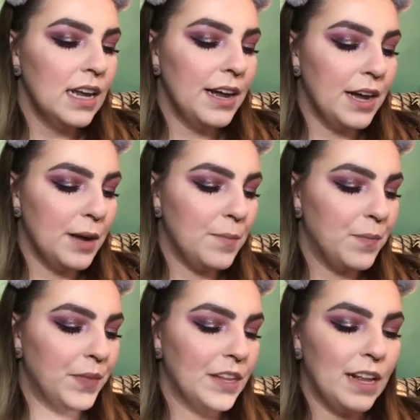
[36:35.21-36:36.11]

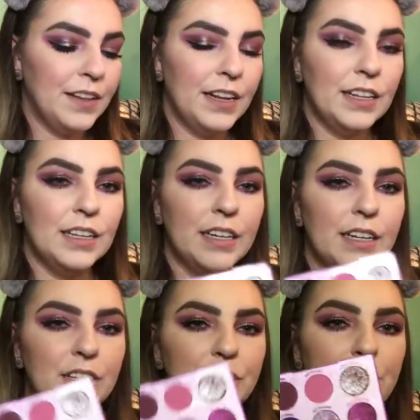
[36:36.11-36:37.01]
I think
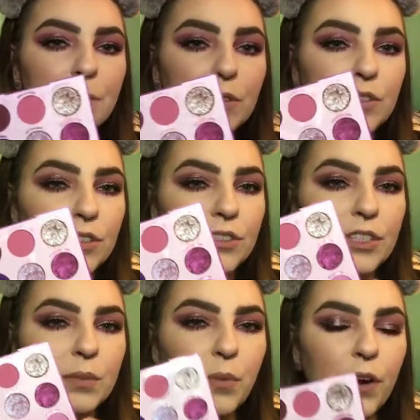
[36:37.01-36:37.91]
the shimmers are
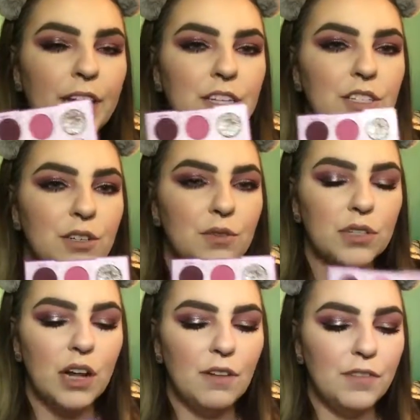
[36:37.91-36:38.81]
just pressed too
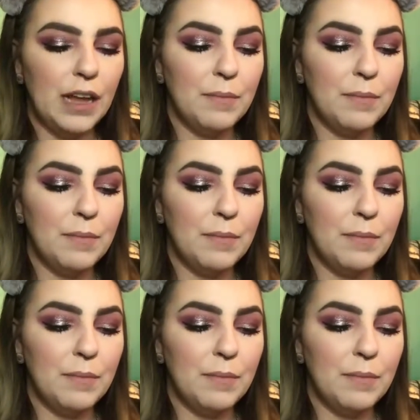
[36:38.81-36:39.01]
softly.